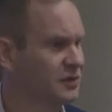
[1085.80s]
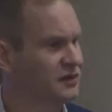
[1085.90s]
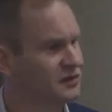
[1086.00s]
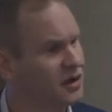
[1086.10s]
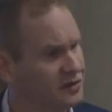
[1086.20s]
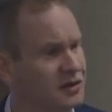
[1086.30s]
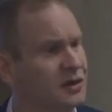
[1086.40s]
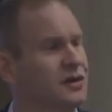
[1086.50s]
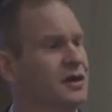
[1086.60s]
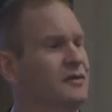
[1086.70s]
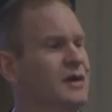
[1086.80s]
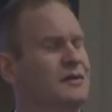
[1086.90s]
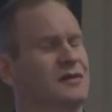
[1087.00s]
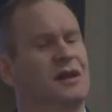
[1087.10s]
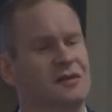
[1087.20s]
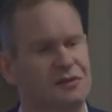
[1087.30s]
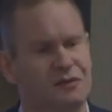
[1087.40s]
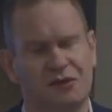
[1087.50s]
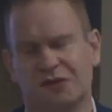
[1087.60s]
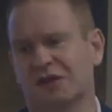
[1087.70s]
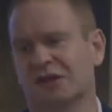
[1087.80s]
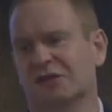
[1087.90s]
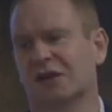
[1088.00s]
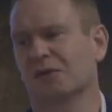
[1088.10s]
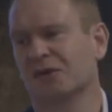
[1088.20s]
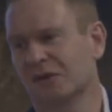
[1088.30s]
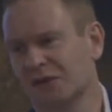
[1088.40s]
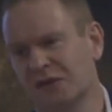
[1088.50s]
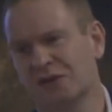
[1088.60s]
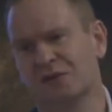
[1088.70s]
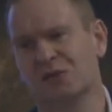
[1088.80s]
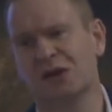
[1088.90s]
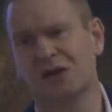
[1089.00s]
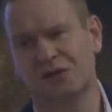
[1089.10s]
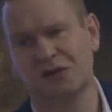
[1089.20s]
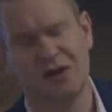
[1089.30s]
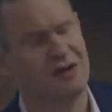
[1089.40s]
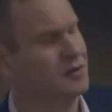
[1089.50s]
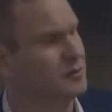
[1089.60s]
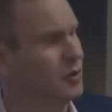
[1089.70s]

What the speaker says: and we started it looking at patterns, and actually the first thing it said was seeing some really interesting traffic